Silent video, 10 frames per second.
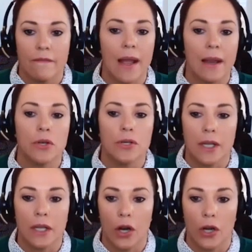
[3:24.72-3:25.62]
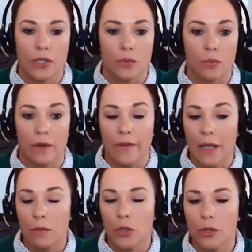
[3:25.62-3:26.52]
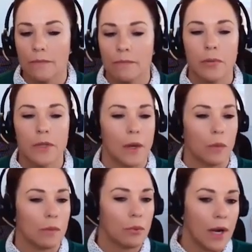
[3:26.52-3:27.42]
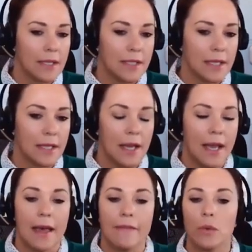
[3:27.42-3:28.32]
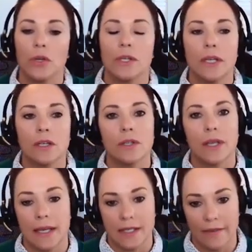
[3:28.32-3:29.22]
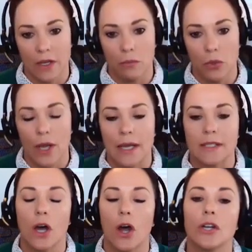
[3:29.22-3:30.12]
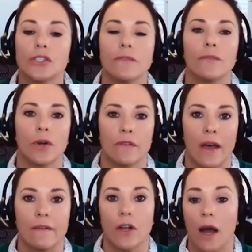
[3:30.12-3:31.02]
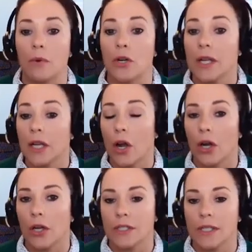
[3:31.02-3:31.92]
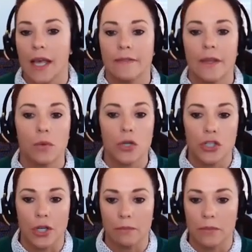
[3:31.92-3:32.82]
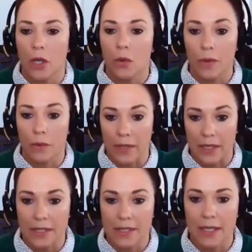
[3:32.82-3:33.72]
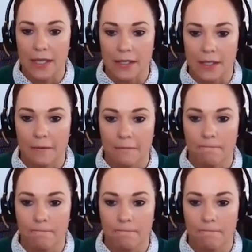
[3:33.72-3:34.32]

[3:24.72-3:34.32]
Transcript: Fiber NIC cards were available, but they were pricey, and they weren't nearly as available as the RJ45 copper NIC cards that were shipped with PCs.